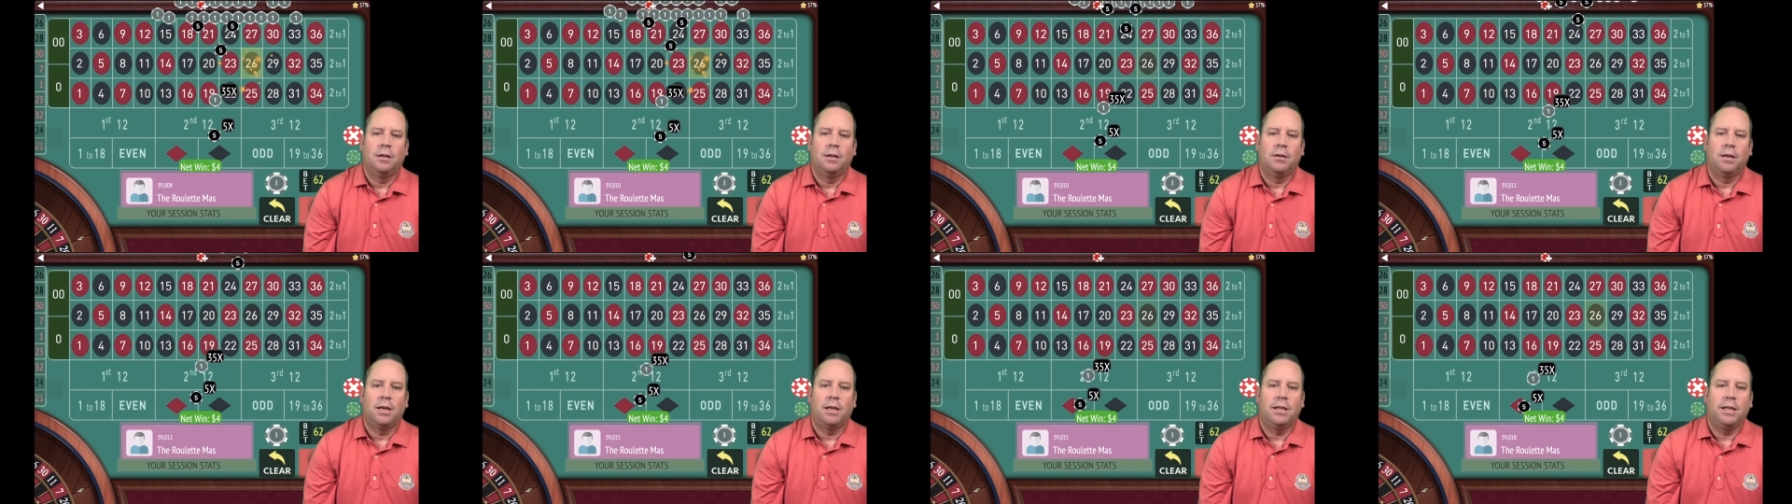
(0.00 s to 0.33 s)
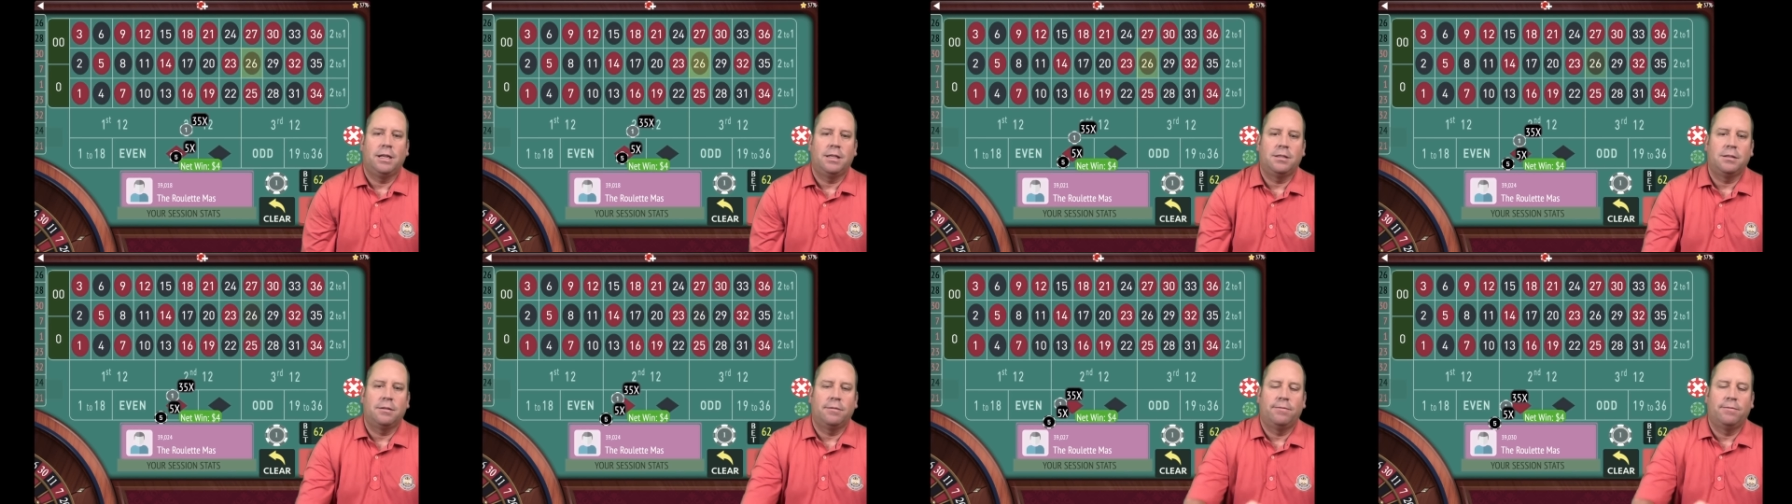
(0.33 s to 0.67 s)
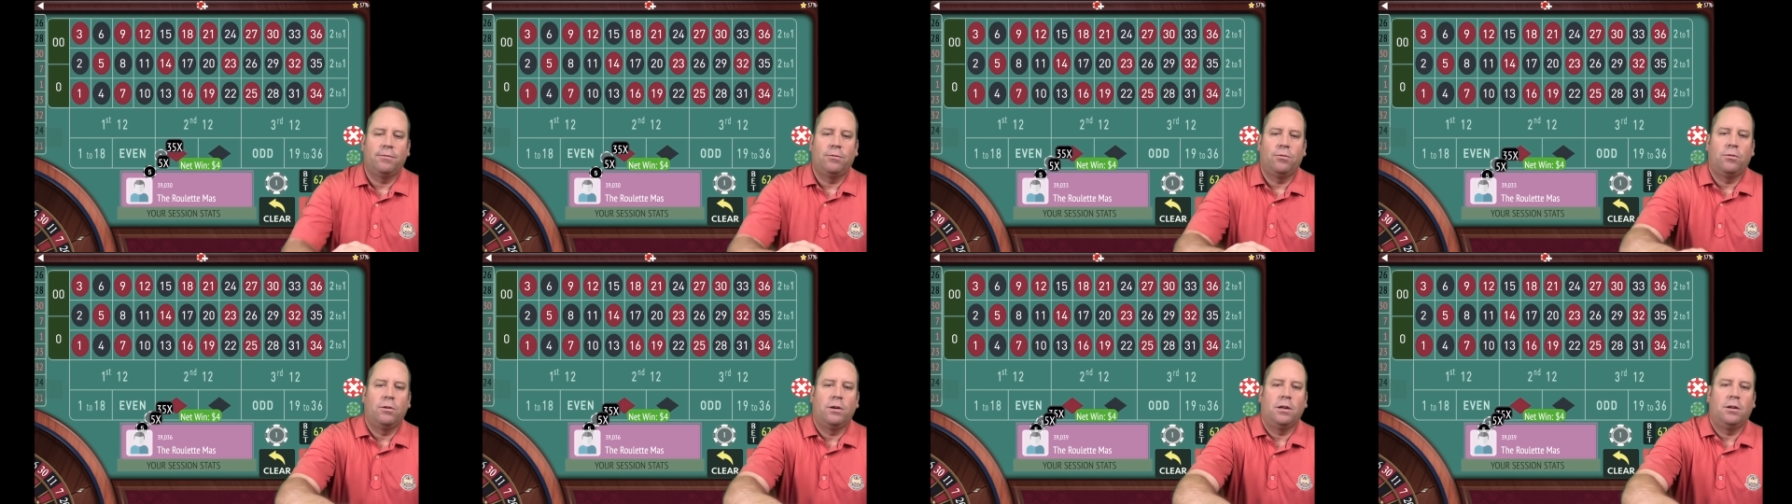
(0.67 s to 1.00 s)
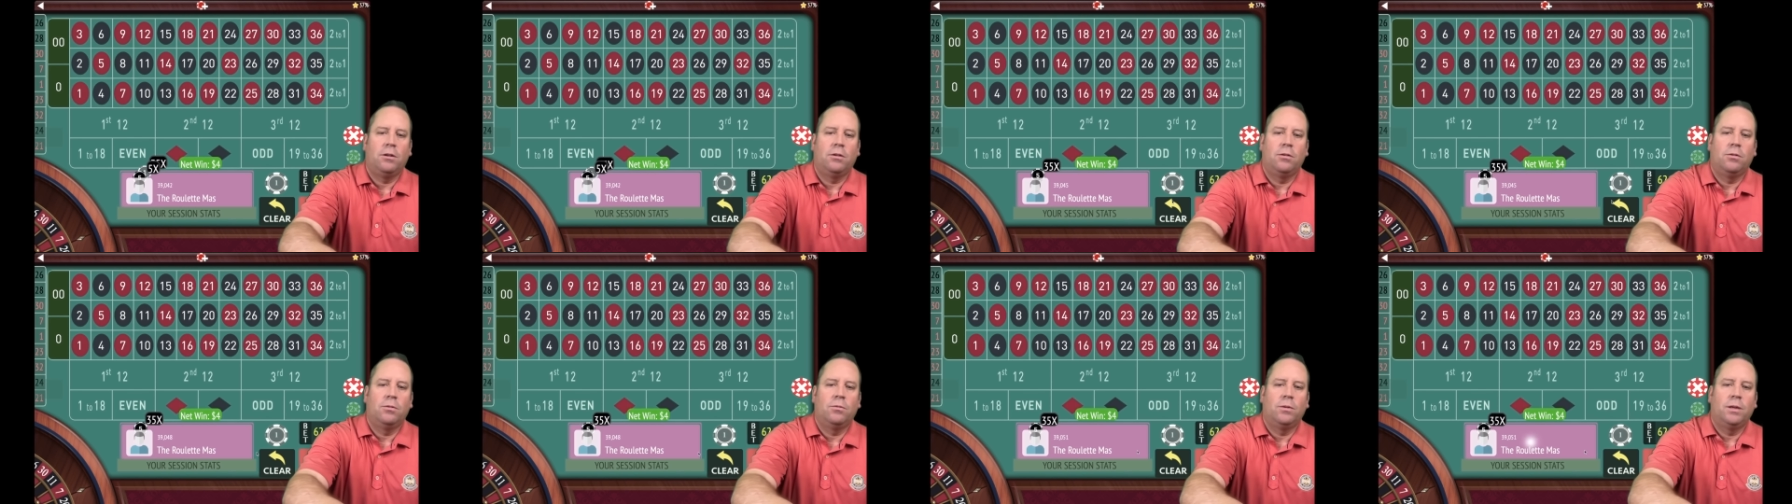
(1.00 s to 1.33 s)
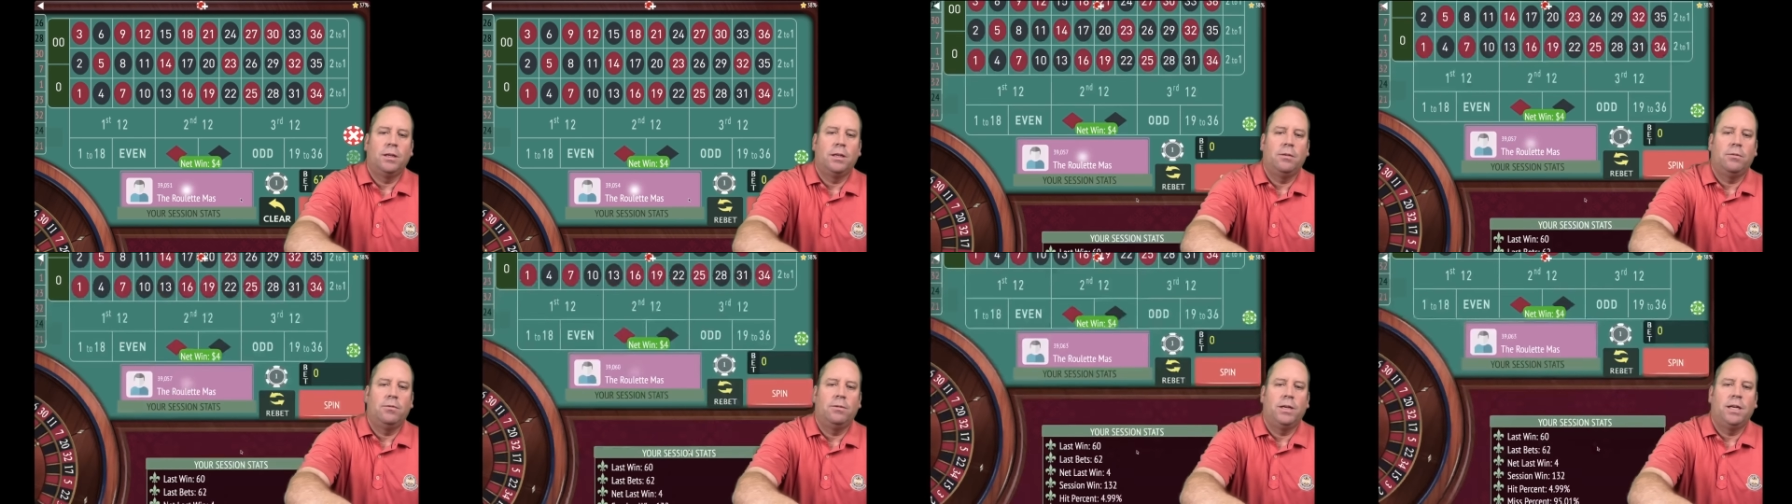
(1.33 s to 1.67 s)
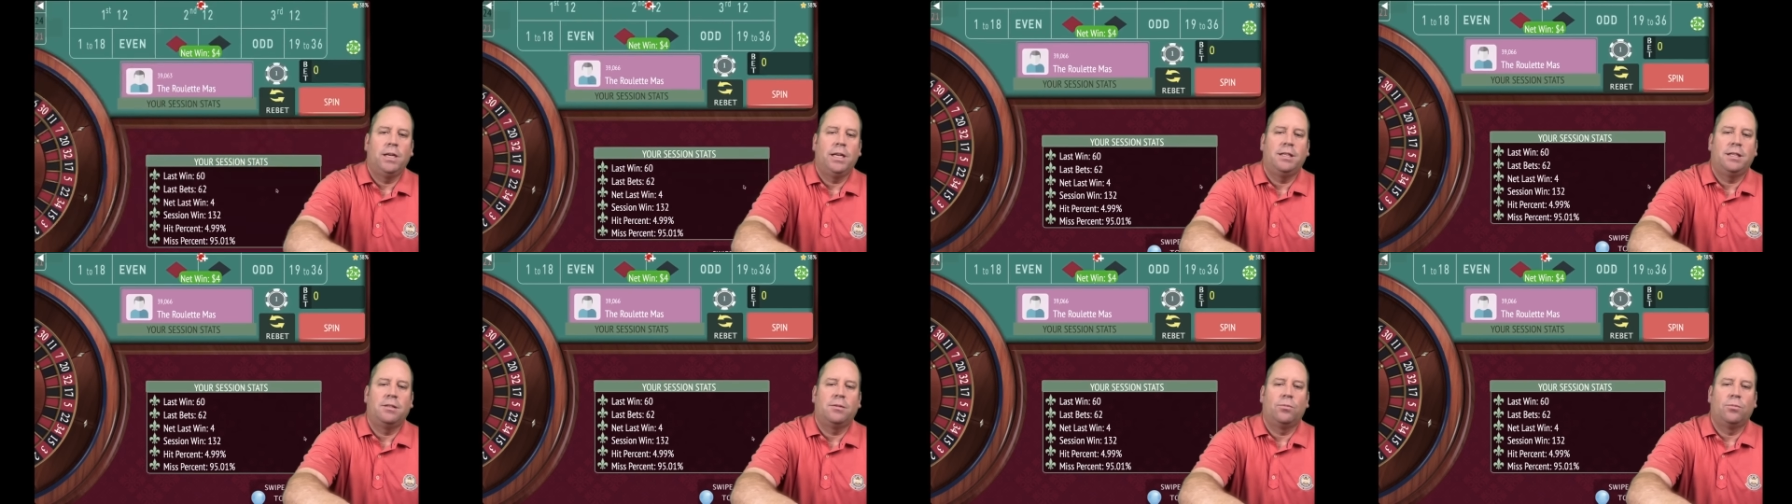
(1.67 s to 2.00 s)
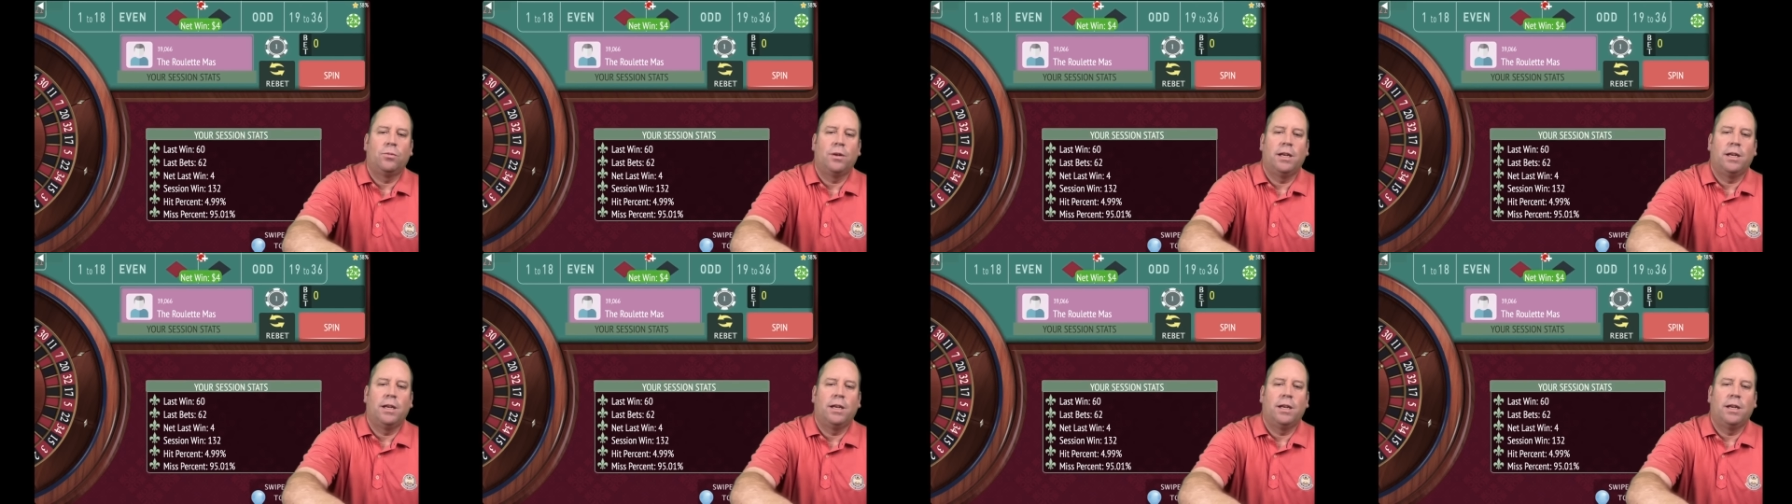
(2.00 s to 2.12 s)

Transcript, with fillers: Okay, that's a $4 win. We need some